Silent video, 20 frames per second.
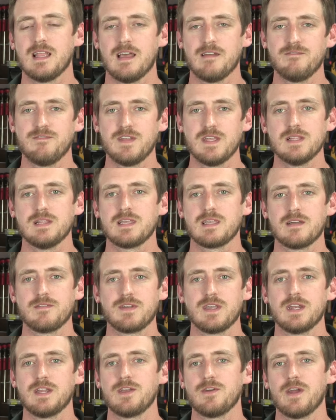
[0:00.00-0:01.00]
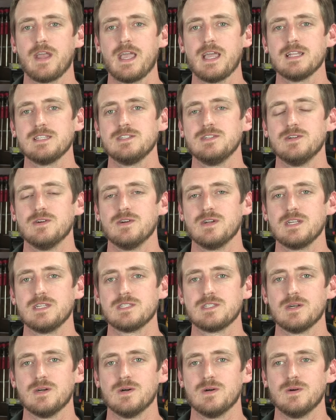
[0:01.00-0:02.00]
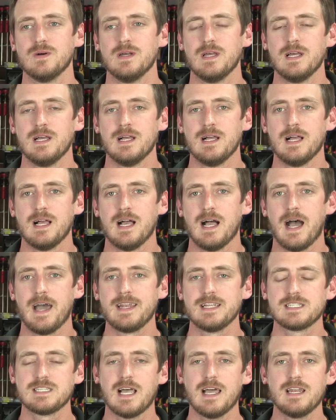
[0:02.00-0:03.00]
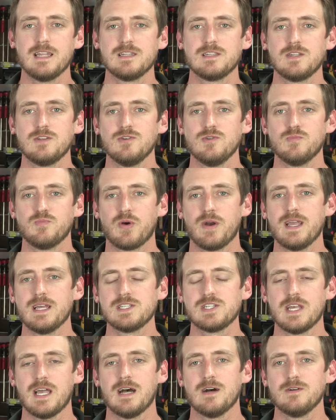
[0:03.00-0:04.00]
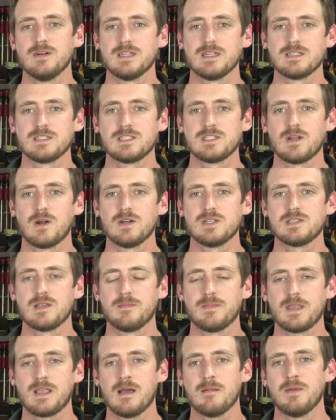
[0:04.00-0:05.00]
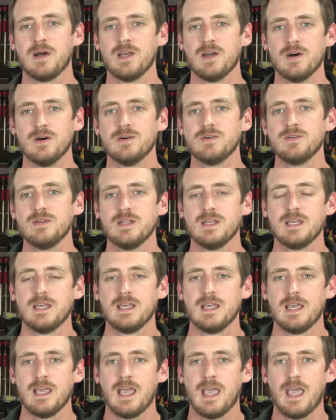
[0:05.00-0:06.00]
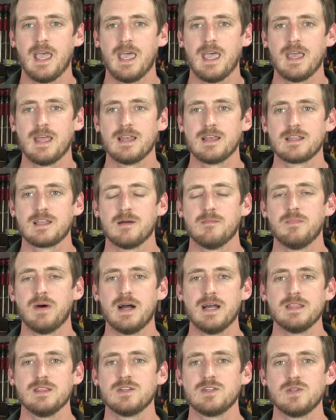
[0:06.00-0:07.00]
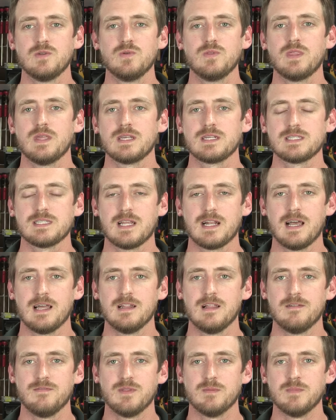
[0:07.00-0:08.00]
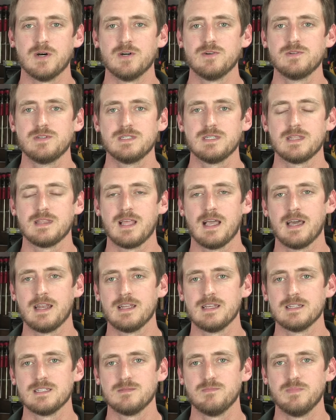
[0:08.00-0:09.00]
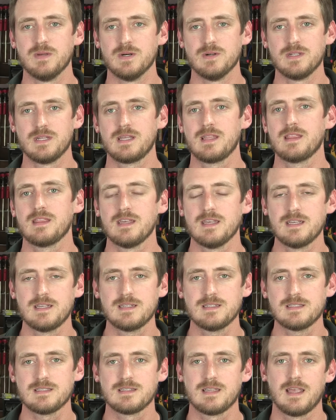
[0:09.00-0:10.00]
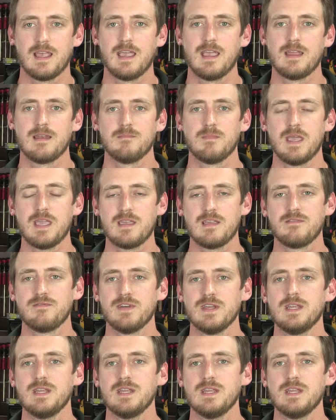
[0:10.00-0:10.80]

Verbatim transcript: that feeling of getting your hands dirty. So I decided to branch out and start something on my own and combine the two things that I love the most, and that is building things and making